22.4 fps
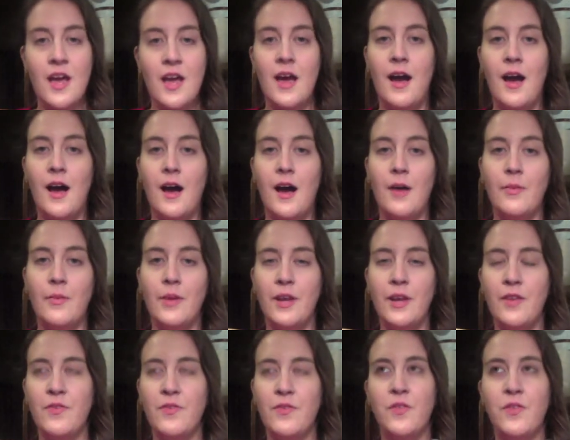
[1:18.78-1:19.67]

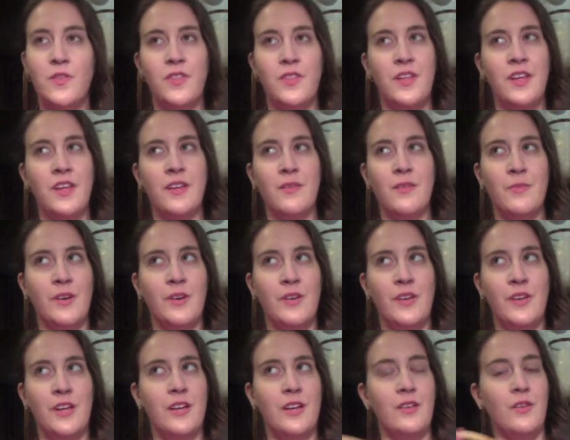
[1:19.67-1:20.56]
And if you think about
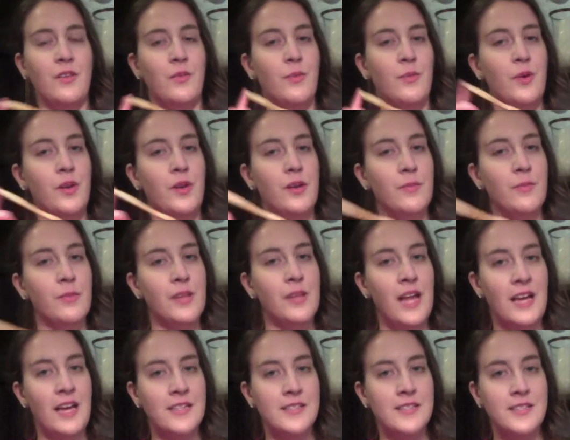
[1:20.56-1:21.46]
it, you're putting
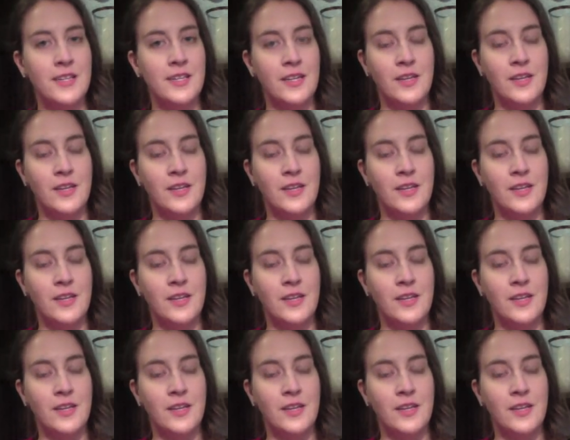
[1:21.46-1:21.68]
plastic